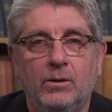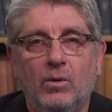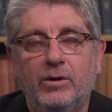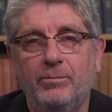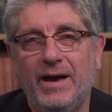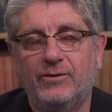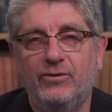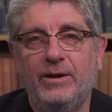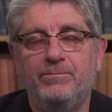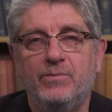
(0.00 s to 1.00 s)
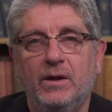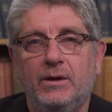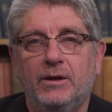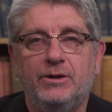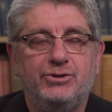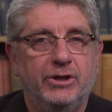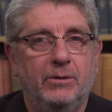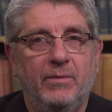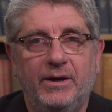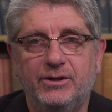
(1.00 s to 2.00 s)
Welcome back, friend. In
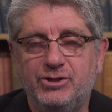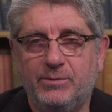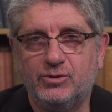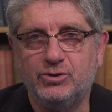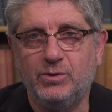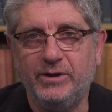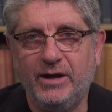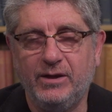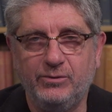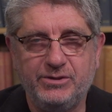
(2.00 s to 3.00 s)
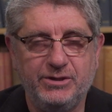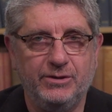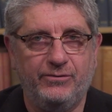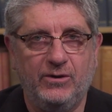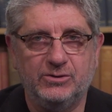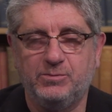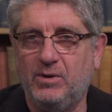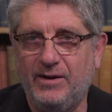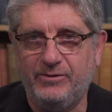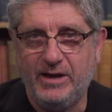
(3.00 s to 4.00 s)
Jeremiah chapter 28, we see the false
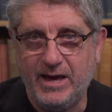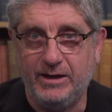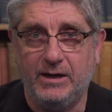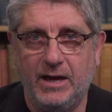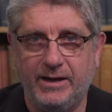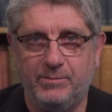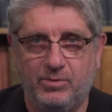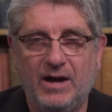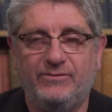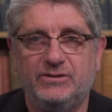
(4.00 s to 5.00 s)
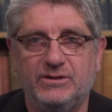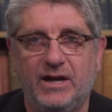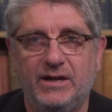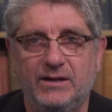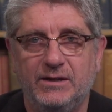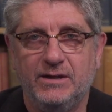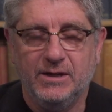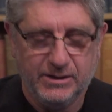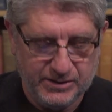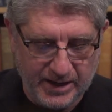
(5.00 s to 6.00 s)
prophet Hananiah prophesying,
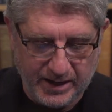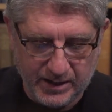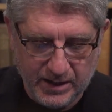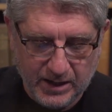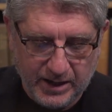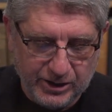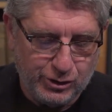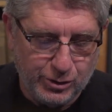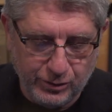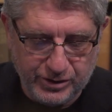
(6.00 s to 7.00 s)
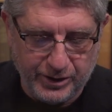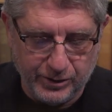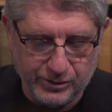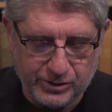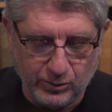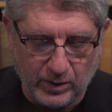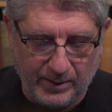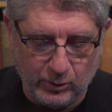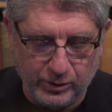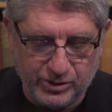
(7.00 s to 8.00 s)
saying, in 2 years,
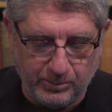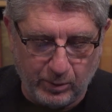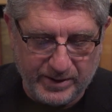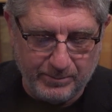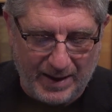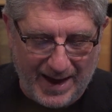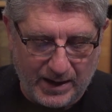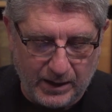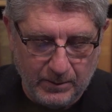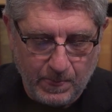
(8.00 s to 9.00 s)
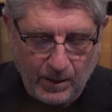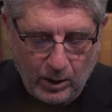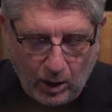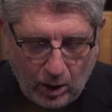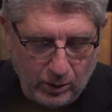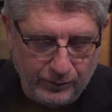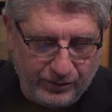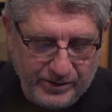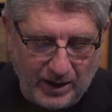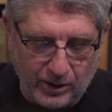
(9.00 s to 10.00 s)
I'm going to bring back all
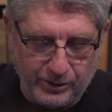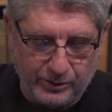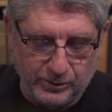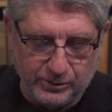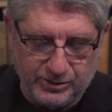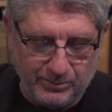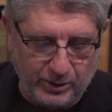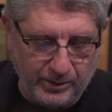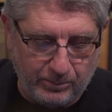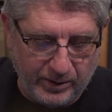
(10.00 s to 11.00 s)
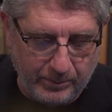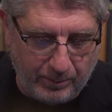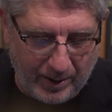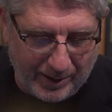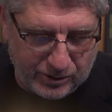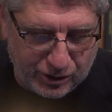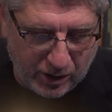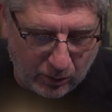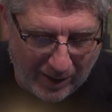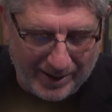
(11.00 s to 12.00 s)
of the articles. I'm going to bring back
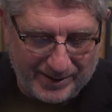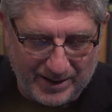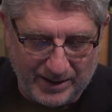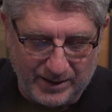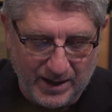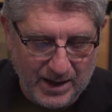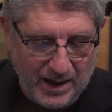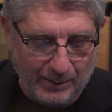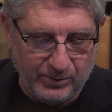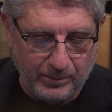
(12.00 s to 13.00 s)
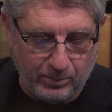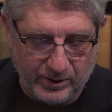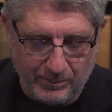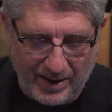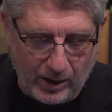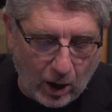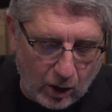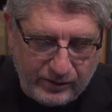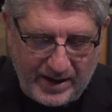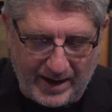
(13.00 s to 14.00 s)
Jehoiakim. I'm going to bring back
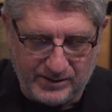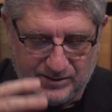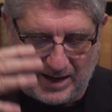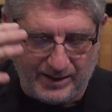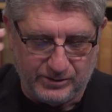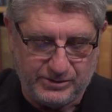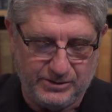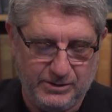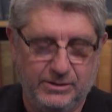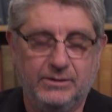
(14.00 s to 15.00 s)
all the exiles.